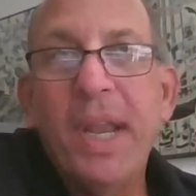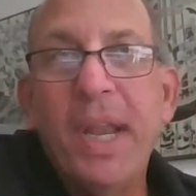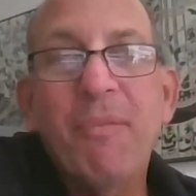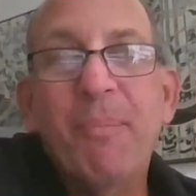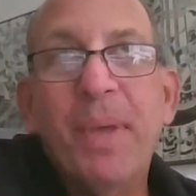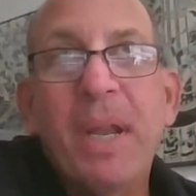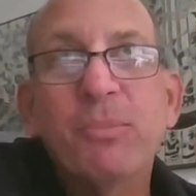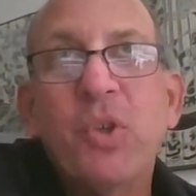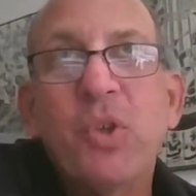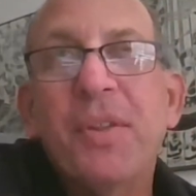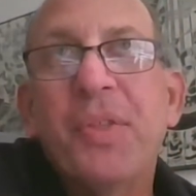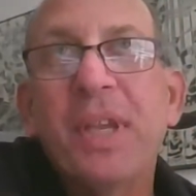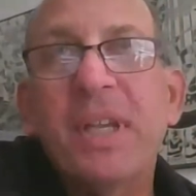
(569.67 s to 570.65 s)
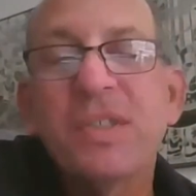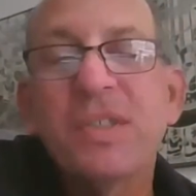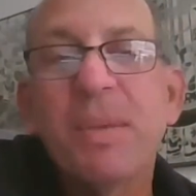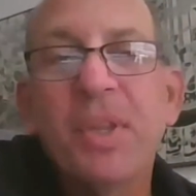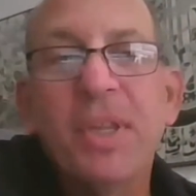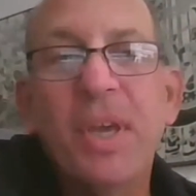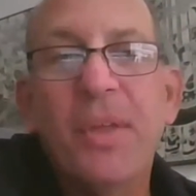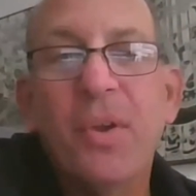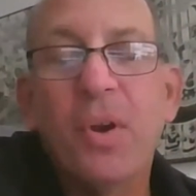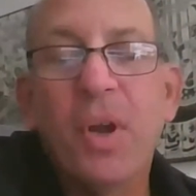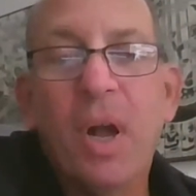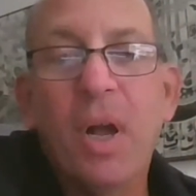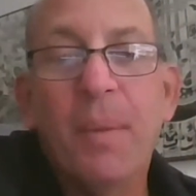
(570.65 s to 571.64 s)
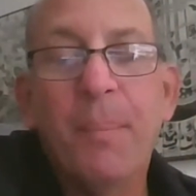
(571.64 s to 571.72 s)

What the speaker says: and I'm trying to think of some of the other.